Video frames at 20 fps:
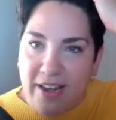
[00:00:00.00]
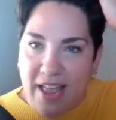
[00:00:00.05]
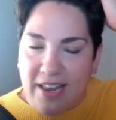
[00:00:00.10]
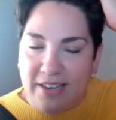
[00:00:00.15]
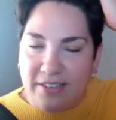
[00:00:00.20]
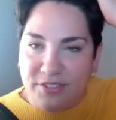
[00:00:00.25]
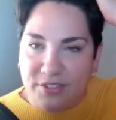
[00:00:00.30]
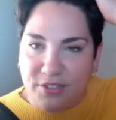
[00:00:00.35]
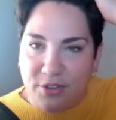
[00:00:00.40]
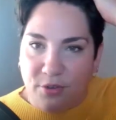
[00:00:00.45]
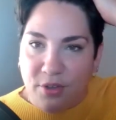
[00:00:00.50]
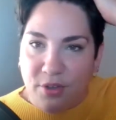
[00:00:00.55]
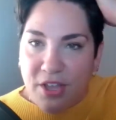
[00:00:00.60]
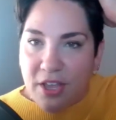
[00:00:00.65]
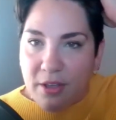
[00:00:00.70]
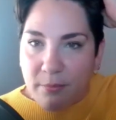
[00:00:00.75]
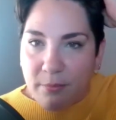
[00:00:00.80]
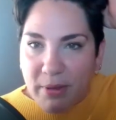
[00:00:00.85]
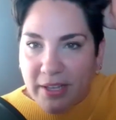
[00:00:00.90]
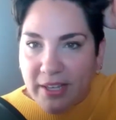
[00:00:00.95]
And so
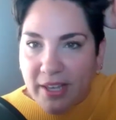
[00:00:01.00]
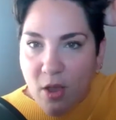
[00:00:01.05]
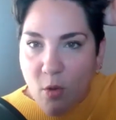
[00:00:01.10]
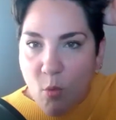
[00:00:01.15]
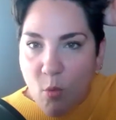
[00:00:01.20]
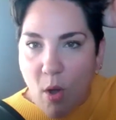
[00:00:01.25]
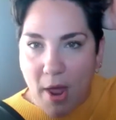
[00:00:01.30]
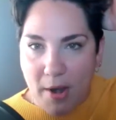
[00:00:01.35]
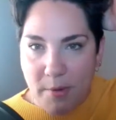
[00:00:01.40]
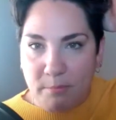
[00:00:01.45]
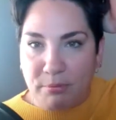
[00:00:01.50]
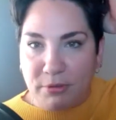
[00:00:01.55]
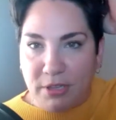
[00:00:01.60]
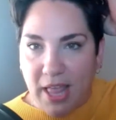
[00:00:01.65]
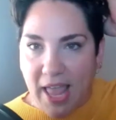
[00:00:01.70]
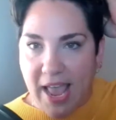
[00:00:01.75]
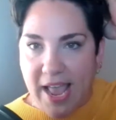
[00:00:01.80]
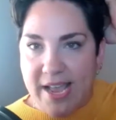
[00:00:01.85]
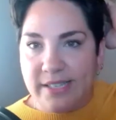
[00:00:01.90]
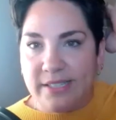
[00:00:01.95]
picking one
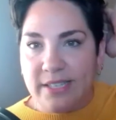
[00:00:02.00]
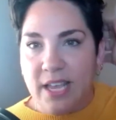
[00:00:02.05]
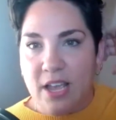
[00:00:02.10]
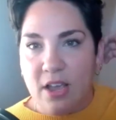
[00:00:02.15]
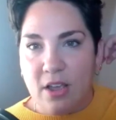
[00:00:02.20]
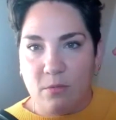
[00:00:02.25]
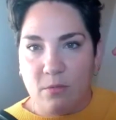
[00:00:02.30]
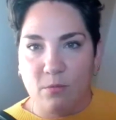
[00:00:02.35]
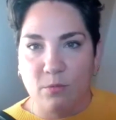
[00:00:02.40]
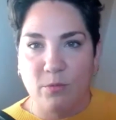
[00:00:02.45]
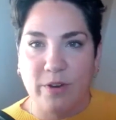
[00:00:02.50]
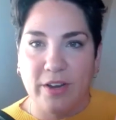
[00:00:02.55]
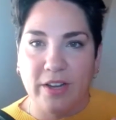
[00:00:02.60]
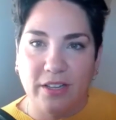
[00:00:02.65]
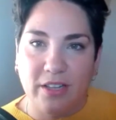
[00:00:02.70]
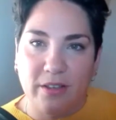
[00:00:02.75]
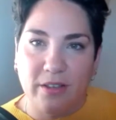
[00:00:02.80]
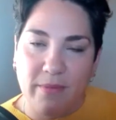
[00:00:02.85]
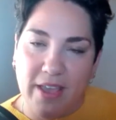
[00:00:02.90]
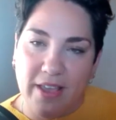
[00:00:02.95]
place,
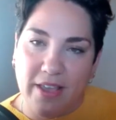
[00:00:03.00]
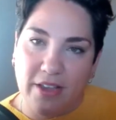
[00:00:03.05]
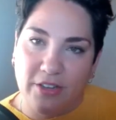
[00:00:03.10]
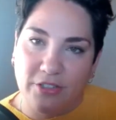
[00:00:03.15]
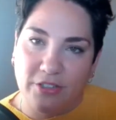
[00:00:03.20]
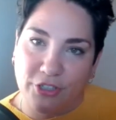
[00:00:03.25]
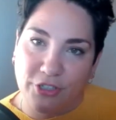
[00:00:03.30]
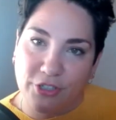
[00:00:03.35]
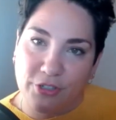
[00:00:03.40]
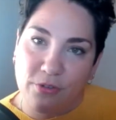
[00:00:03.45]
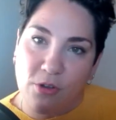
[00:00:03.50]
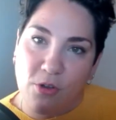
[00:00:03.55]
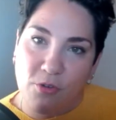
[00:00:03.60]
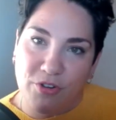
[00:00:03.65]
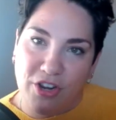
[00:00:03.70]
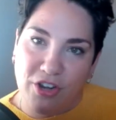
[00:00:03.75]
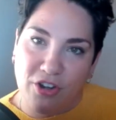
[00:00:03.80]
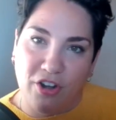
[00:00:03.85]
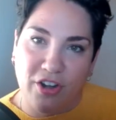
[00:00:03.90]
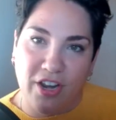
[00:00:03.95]
really making sure you hone
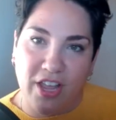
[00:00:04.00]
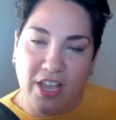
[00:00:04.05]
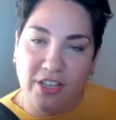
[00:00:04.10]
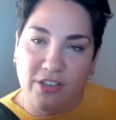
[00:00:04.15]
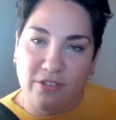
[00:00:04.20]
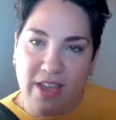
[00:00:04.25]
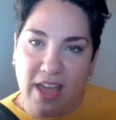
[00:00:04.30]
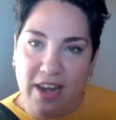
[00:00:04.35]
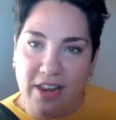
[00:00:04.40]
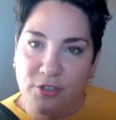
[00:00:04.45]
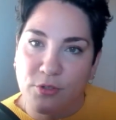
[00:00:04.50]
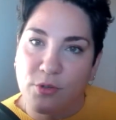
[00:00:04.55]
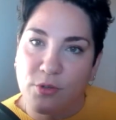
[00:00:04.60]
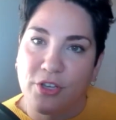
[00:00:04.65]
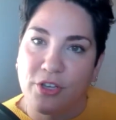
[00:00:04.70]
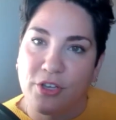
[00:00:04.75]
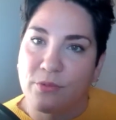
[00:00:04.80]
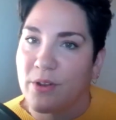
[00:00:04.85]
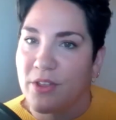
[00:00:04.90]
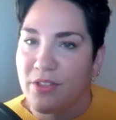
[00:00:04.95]
in on it, you get into a
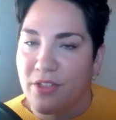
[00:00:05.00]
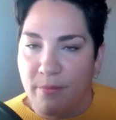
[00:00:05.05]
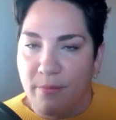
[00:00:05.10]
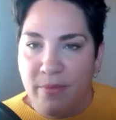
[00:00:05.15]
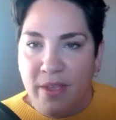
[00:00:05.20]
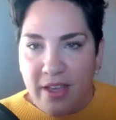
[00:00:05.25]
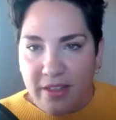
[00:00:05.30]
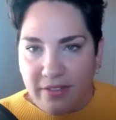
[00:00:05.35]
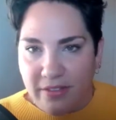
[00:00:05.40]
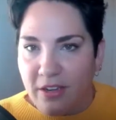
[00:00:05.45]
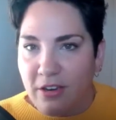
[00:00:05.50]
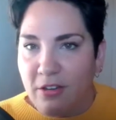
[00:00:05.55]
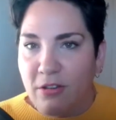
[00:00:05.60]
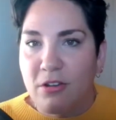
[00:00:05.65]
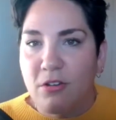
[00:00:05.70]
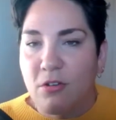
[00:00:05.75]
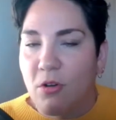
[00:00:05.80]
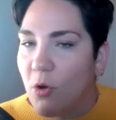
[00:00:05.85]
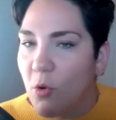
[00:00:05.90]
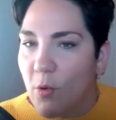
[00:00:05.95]
good rhythm, then you
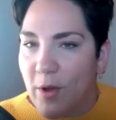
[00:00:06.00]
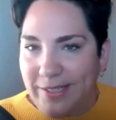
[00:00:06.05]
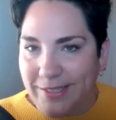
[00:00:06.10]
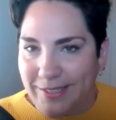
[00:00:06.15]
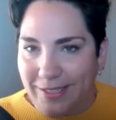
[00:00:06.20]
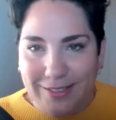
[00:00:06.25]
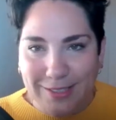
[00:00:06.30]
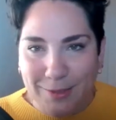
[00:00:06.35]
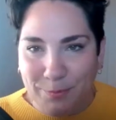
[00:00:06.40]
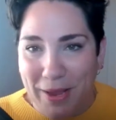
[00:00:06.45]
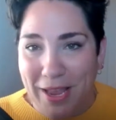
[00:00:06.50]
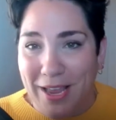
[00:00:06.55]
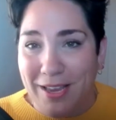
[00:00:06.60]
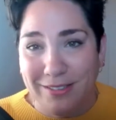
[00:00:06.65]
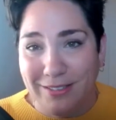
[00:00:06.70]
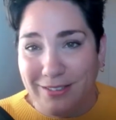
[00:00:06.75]
could always expand